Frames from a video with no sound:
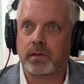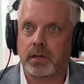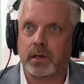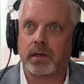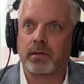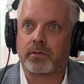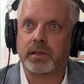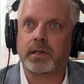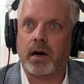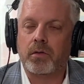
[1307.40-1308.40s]

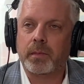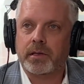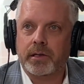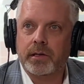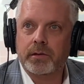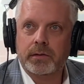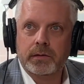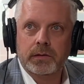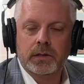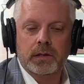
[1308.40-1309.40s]
recycled material.
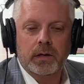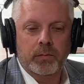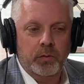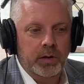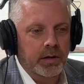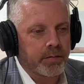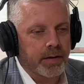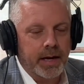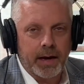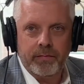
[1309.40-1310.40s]
And if
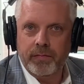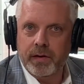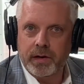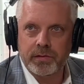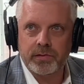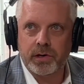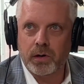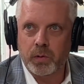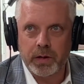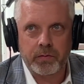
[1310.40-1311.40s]
they have a
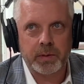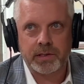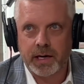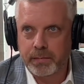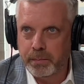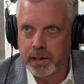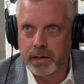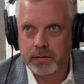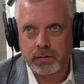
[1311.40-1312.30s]
concern, we'll give them a second bin.